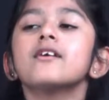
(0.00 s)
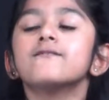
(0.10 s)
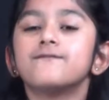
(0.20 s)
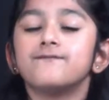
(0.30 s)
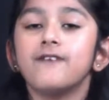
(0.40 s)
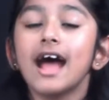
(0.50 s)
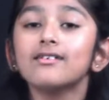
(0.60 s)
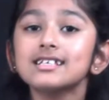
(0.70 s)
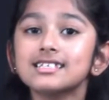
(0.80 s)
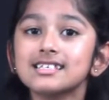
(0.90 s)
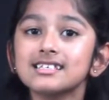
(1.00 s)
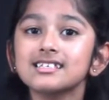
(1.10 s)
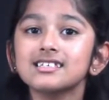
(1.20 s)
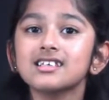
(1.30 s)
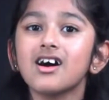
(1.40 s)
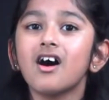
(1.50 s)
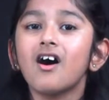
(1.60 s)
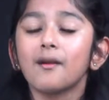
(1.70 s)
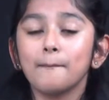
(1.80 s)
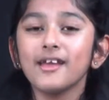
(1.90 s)
Viruses
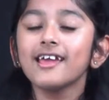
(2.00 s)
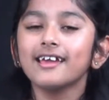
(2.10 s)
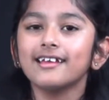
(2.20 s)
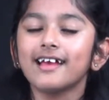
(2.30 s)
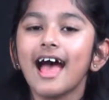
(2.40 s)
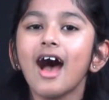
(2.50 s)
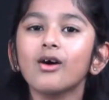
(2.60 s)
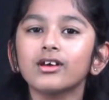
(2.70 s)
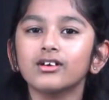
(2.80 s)
are made out